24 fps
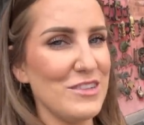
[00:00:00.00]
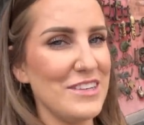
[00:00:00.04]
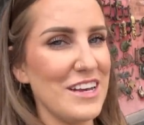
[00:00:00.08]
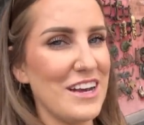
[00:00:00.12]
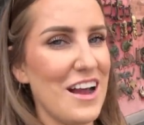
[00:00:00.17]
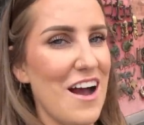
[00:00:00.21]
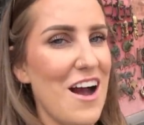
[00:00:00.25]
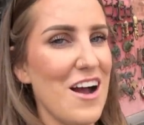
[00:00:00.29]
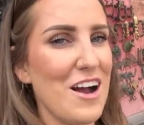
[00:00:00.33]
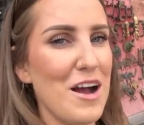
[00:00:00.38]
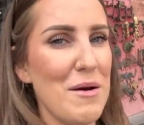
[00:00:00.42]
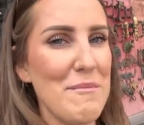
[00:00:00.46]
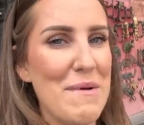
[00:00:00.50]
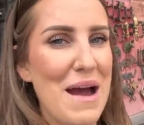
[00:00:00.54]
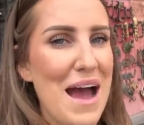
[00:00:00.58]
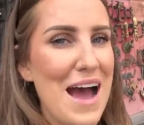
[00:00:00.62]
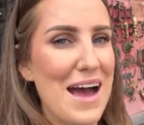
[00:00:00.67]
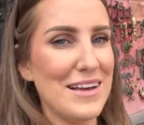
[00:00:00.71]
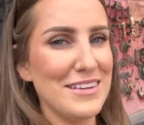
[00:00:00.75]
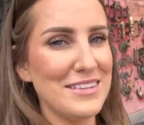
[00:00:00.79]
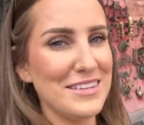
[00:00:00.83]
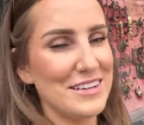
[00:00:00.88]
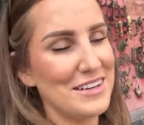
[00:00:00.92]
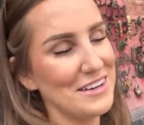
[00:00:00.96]
this, like a hung up this
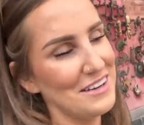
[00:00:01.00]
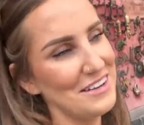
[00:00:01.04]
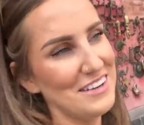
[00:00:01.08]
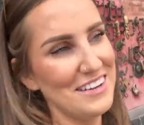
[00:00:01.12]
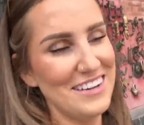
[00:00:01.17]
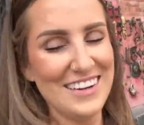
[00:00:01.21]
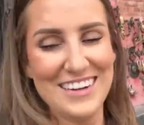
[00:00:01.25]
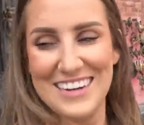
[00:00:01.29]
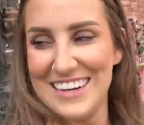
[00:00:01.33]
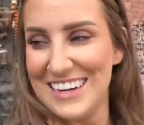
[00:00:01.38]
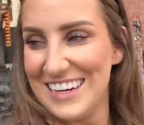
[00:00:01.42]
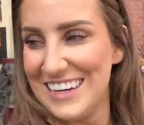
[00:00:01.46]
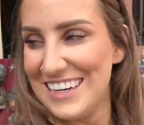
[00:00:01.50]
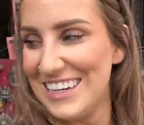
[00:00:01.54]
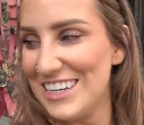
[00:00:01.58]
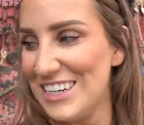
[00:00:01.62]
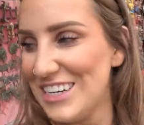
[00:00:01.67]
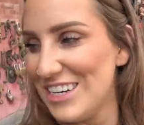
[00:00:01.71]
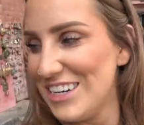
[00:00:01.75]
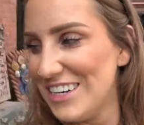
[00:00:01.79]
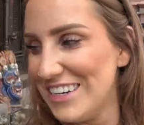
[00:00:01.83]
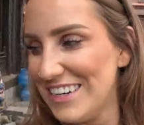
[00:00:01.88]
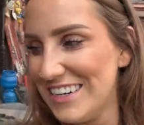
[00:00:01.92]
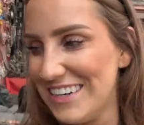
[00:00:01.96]
mask. One. This one
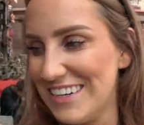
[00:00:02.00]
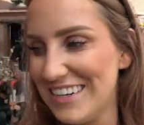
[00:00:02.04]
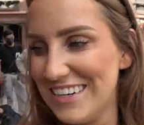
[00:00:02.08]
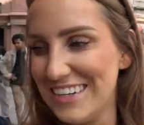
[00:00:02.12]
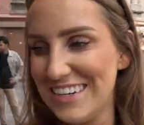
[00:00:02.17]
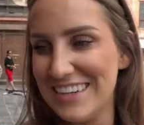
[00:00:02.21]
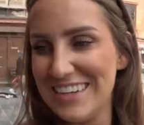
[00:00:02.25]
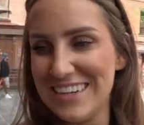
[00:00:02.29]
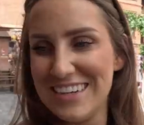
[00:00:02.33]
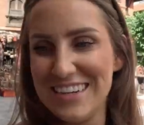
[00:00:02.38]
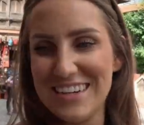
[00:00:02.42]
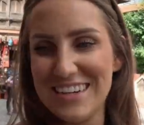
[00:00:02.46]
right here.